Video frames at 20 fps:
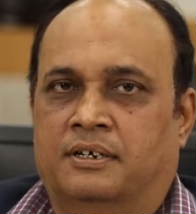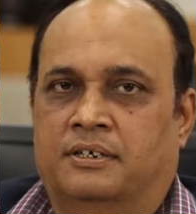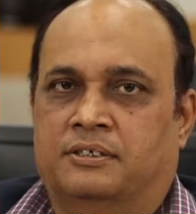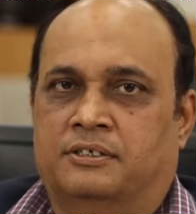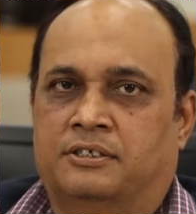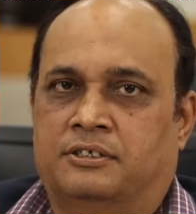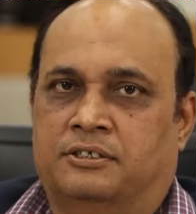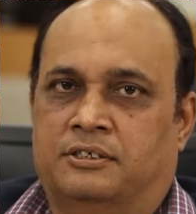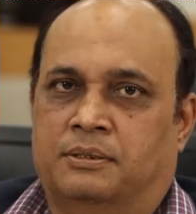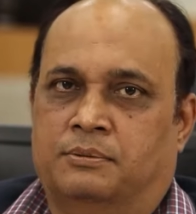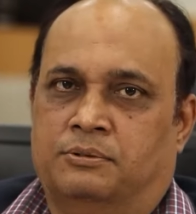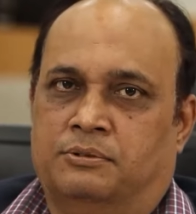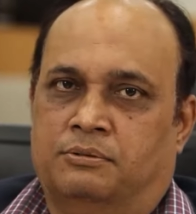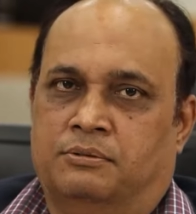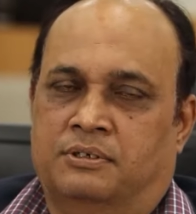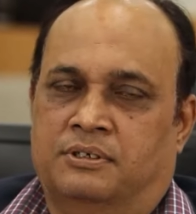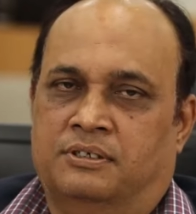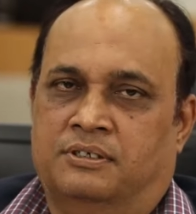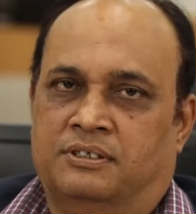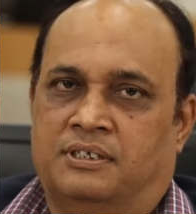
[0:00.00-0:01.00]
system
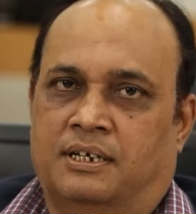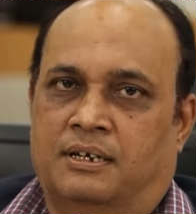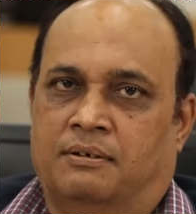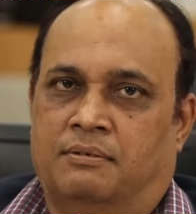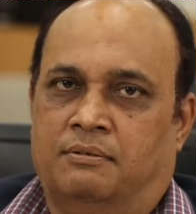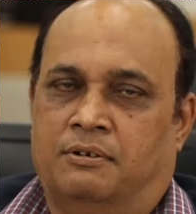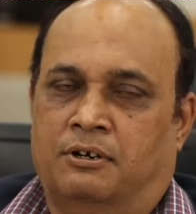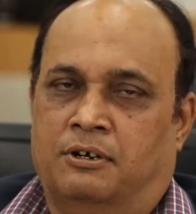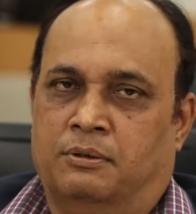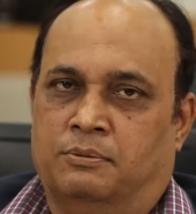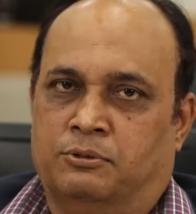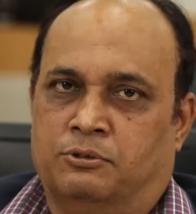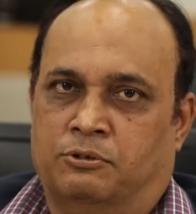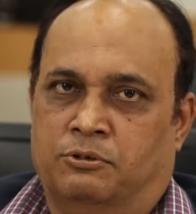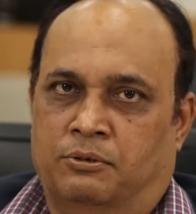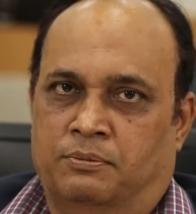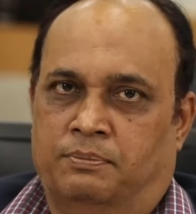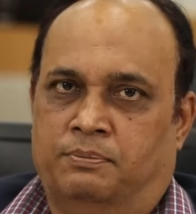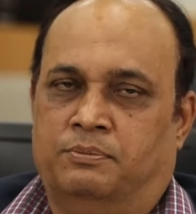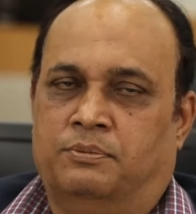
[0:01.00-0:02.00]
students have a lot of
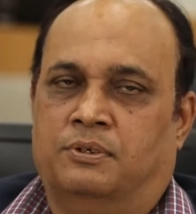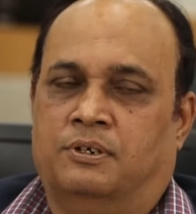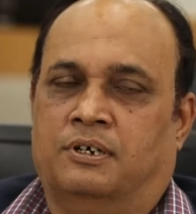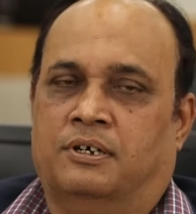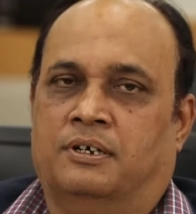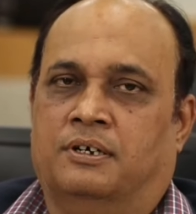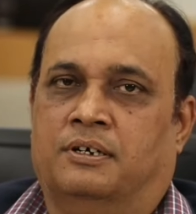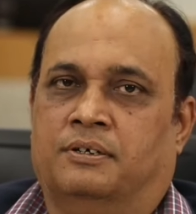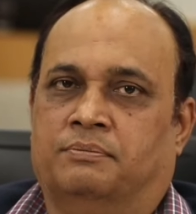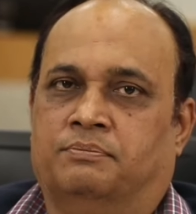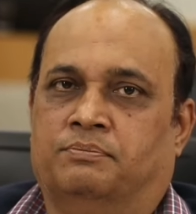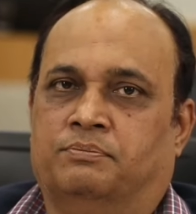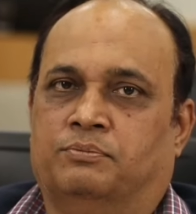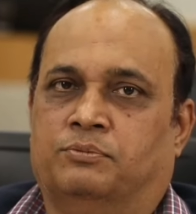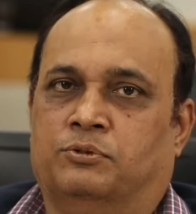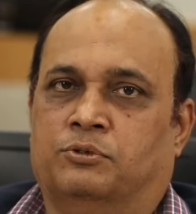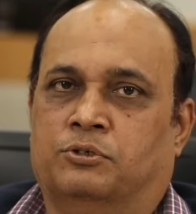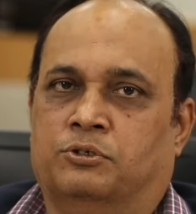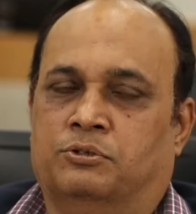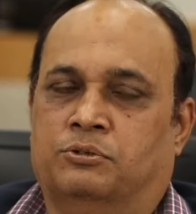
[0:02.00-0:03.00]
scope, uh,
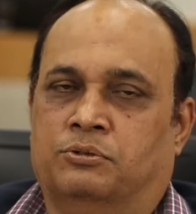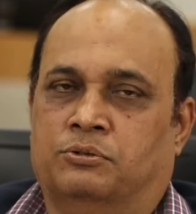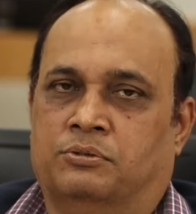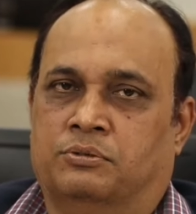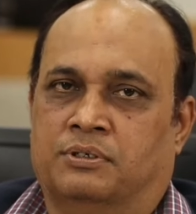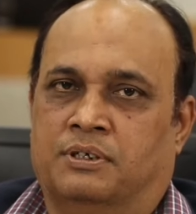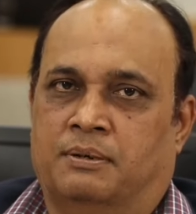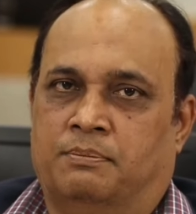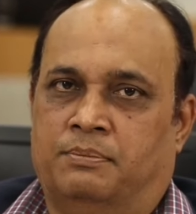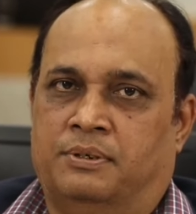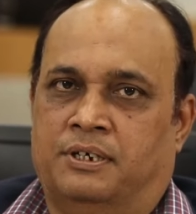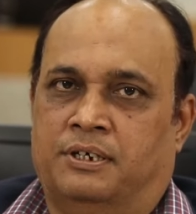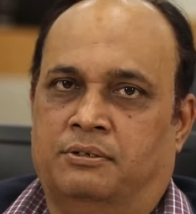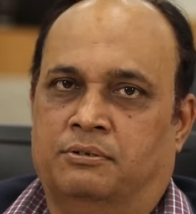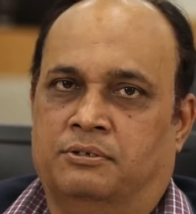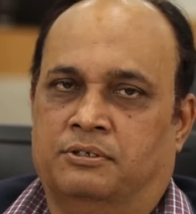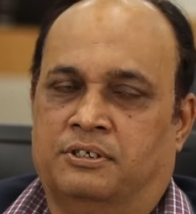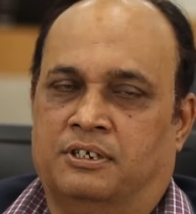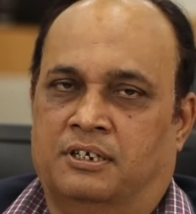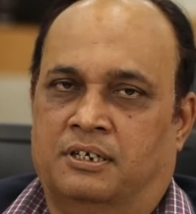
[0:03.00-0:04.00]
those who complete
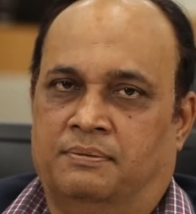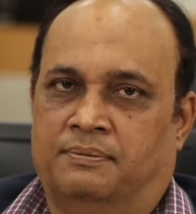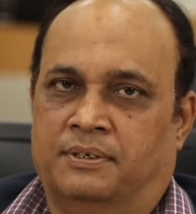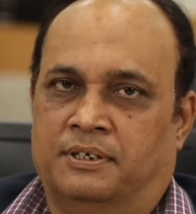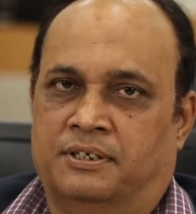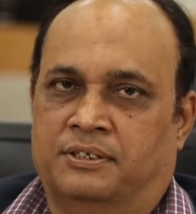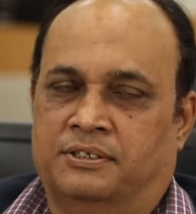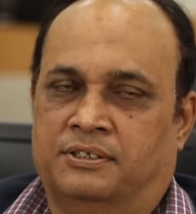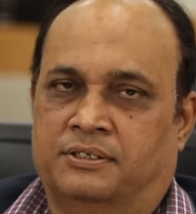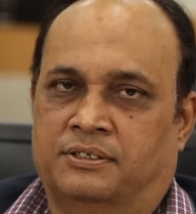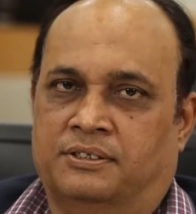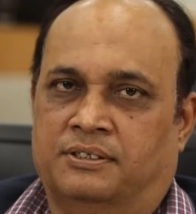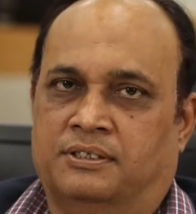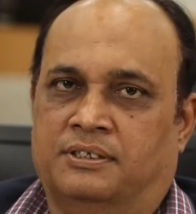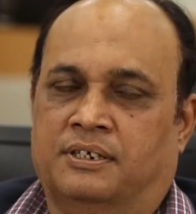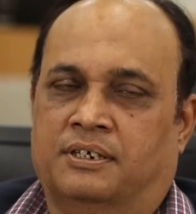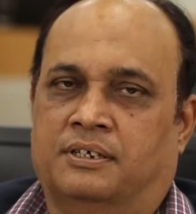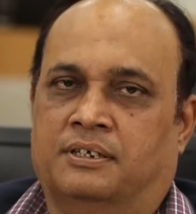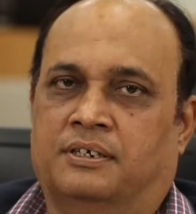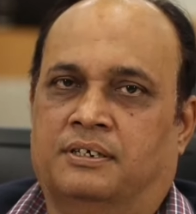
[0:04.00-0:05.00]
those certifications,
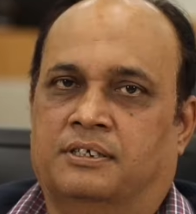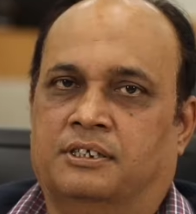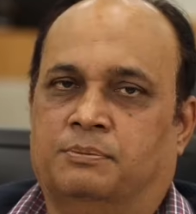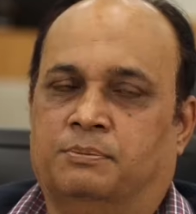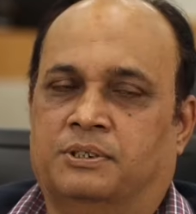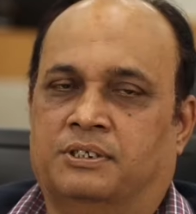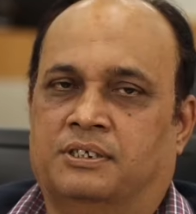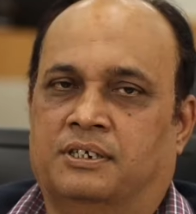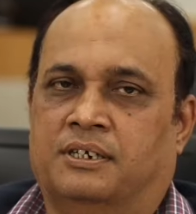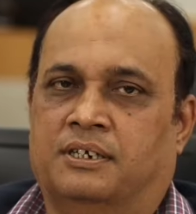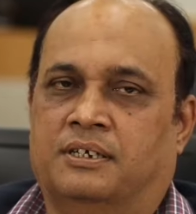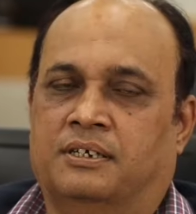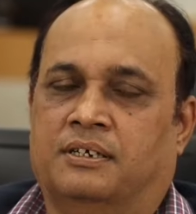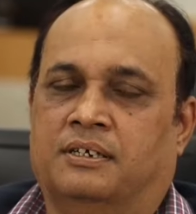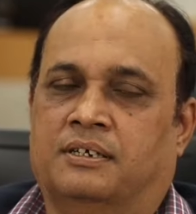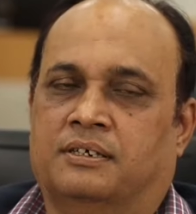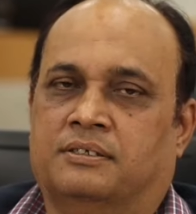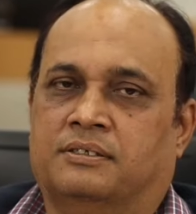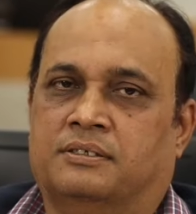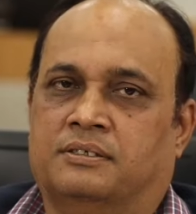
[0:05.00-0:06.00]
uh, especially
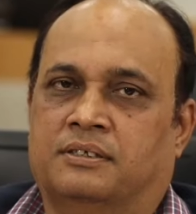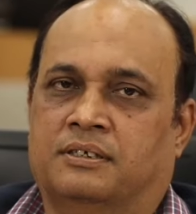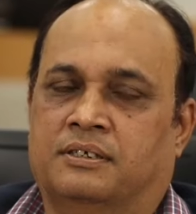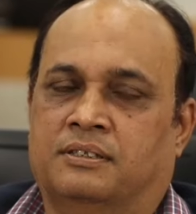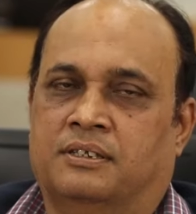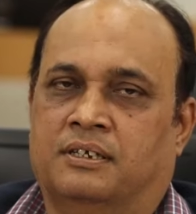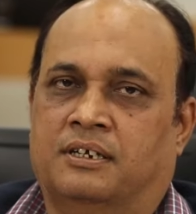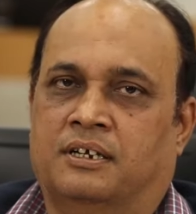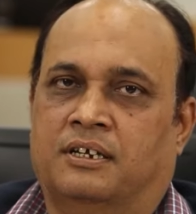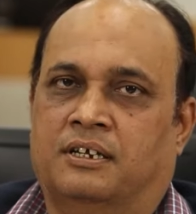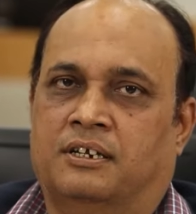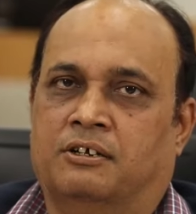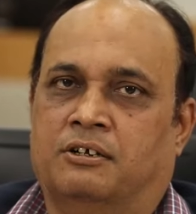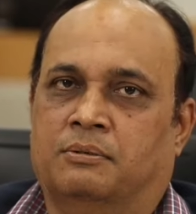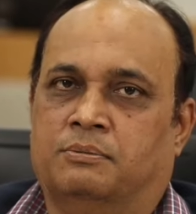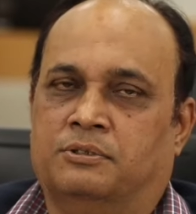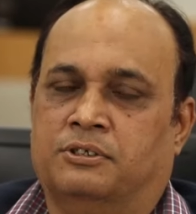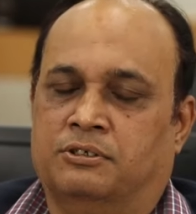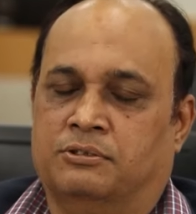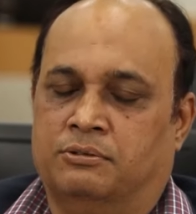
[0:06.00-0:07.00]
uh, in the area
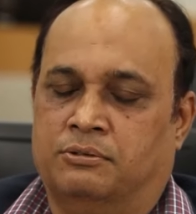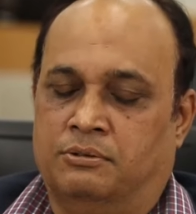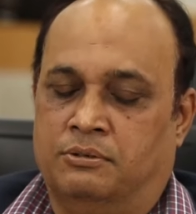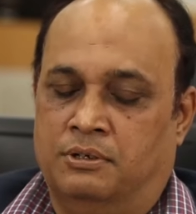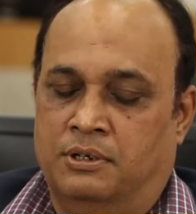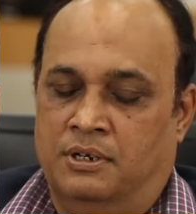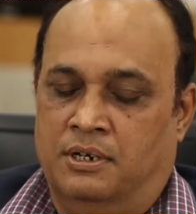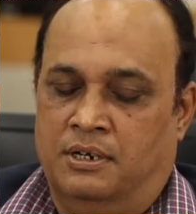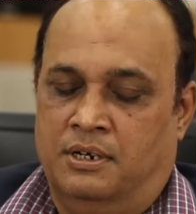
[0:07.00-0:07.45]
of Cisco.